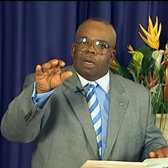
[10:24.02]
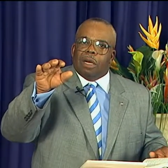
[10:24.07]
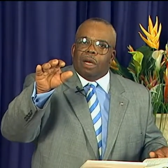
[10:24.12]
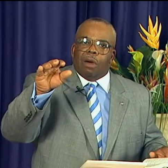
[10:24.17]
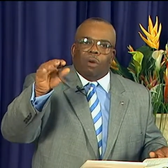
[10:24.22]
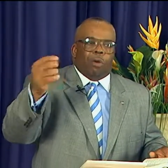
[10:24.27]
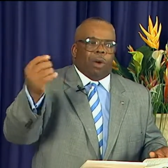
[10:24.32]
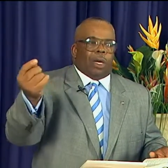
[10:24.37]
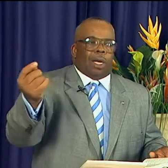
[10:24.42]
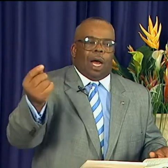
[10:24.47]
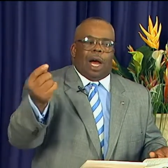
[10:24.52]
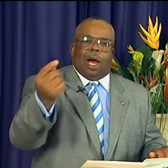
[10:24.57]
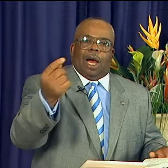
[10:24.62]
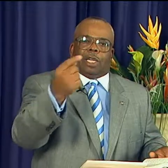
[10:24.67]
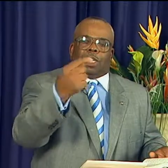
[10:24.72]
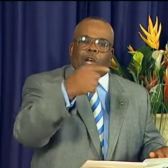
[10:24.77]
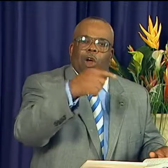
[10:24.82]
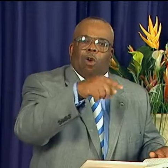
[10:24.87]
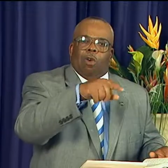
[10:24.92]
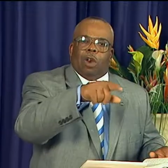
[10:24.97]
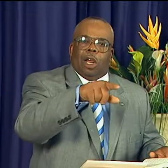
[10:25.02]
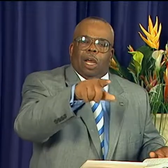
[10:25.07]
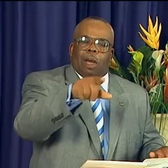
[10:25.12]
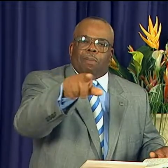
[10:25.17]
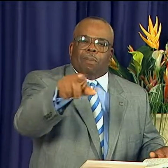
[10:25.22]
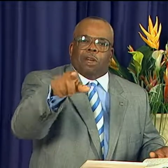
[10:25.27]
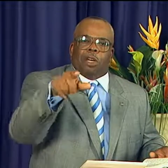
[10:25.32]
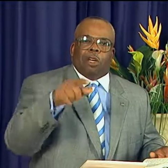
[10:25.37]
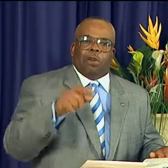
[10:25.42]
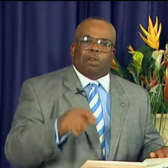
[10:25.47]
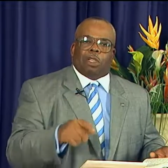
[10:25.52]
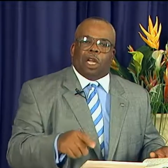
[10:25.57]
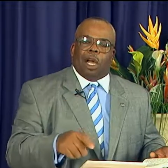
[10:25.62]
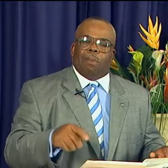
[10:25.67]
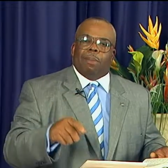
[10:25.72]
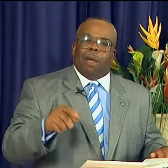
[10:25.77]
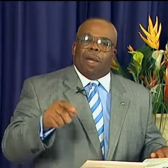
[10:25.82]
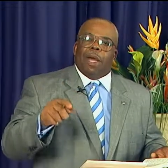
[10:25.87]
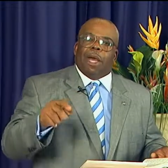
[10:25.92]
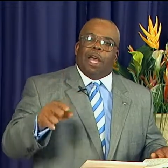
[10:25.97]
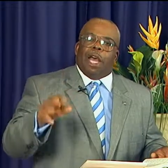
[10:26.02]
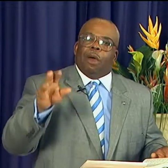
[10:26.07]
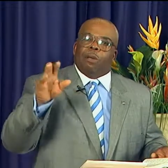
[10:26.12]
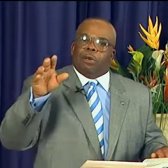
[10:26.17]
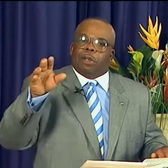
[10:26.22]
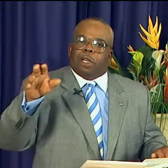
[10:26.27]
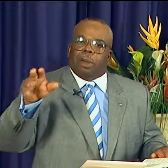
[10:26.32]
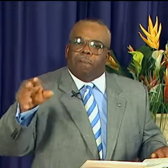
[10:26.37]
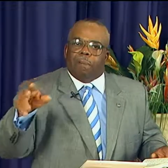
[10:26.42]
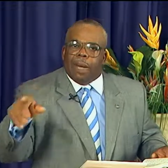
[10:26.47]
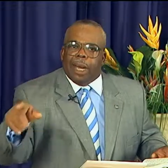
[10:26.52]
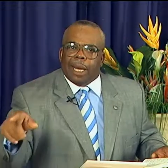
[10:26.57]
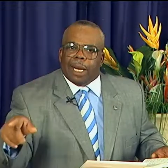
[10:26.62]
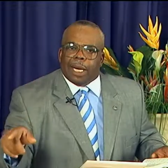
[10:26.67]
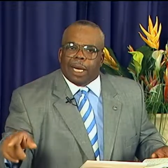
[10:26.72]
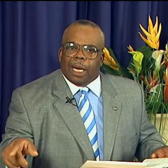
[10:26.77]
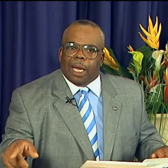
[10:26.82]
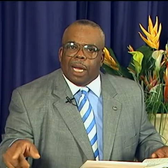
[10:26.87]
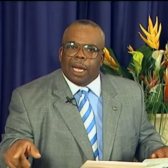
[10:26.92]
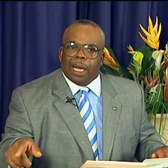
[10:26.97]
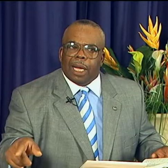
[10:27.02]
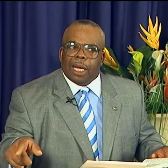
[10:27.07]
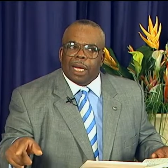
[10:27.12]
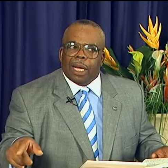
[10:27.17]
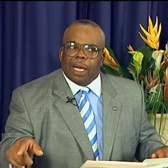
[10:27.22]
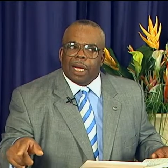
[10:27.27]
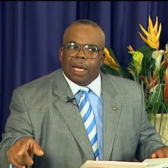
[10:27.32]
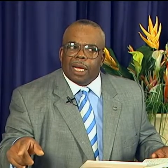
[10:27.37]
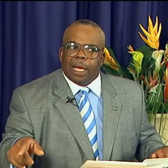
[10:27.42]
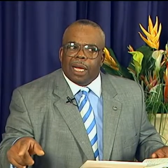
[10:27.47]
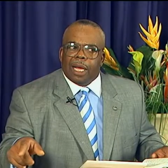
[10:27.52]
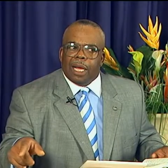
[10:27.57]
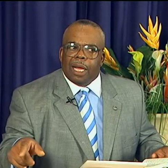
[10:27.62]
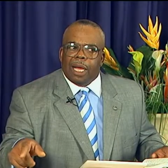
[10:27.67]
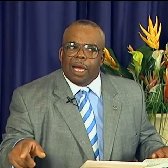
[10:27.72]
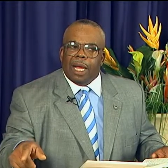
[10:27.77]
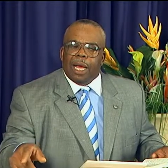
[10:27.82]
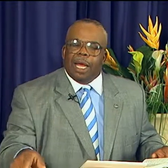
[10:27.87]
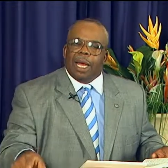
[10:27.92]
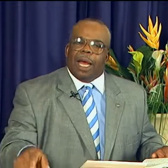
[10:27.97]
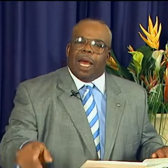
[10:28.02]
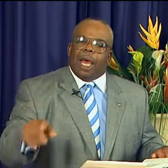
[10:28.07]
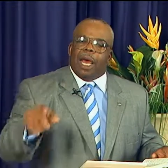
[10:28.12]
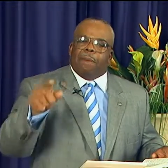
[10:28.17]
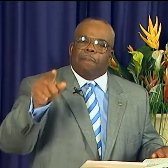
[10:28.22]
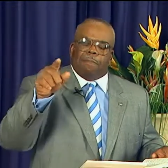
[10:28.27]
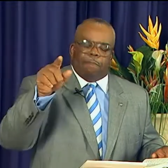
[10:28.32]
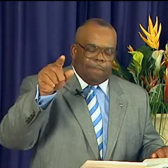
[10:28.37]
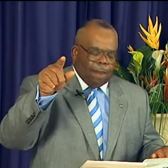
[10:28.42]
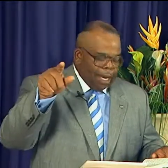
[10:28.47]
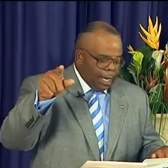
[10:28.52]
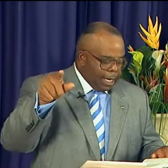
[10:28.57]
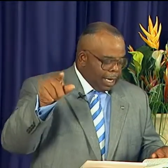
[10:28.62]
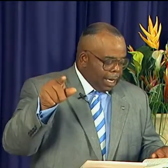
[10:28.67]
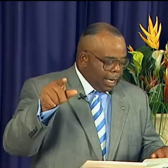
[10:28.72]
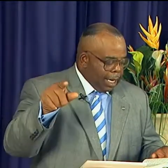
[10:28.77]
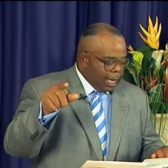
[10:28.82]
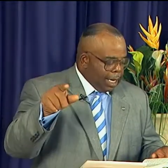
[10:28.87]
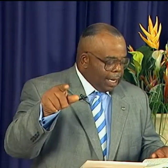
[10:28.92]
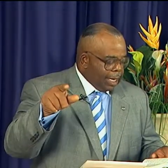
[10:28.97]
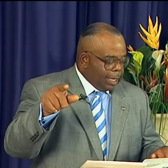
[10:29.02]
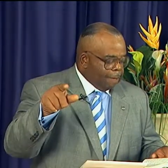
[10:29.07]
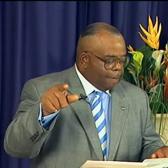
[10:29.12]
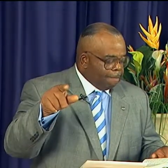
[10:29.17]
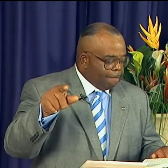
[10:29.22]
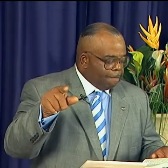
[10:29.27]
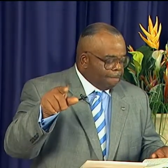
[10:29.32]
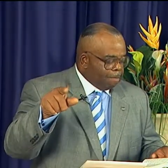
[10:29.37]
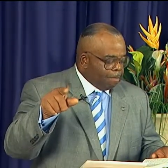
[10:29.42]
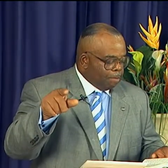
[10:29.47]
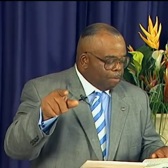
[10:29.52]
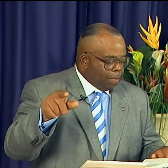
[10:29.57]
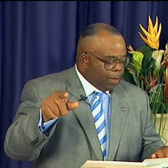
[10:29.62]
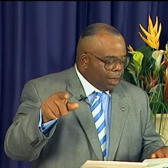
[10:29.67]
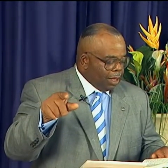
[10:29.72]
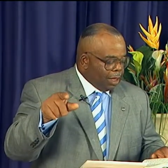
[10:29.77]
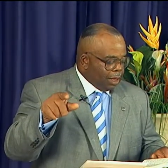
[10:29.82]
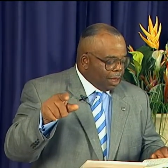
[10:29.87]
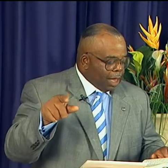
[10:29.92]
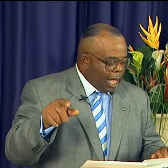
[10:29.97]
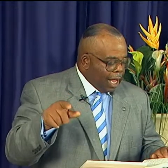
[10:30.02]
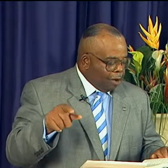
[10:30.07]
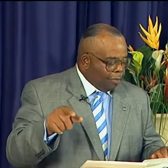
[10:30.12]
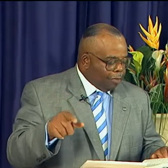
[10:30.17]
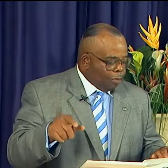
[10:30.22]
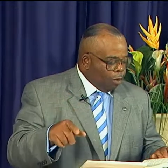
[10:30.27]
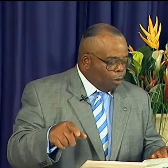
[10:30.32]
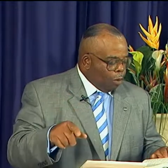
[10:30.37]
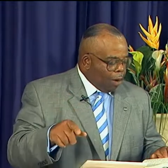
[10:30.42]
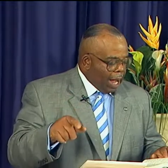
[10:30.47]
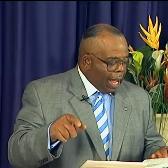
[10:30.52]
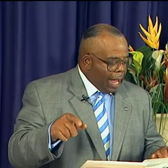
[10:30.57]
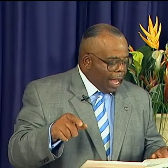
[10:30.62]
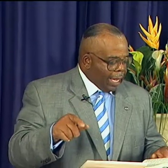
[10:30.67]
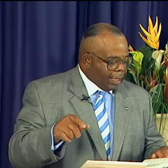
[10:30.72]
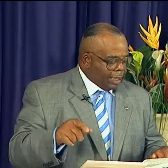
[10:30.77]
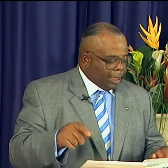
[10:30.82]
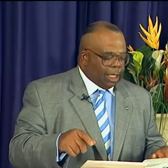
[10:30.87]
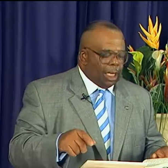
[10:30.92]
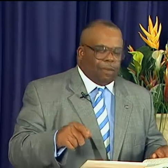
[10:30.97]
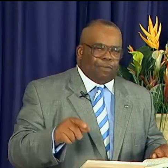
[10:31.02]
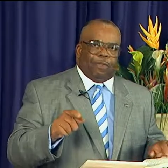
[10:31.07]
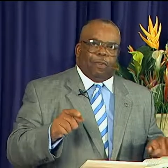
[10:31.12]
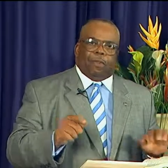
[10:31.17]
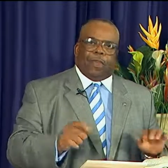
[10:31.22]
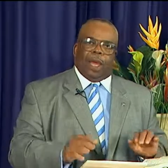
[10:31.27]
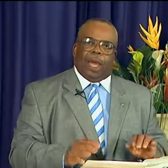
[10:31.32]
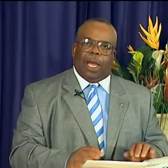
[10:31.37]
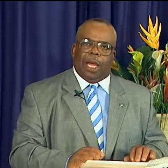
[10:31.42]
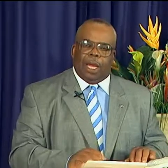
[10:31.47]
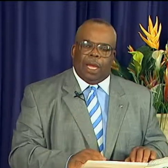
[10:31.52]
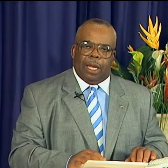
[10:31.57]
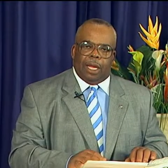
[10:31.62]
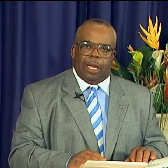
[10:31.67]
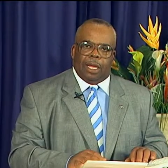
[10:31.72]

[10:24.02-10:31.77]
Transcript: When God told him to do something, it was immediately. Immediately, therefore, I sent for thee.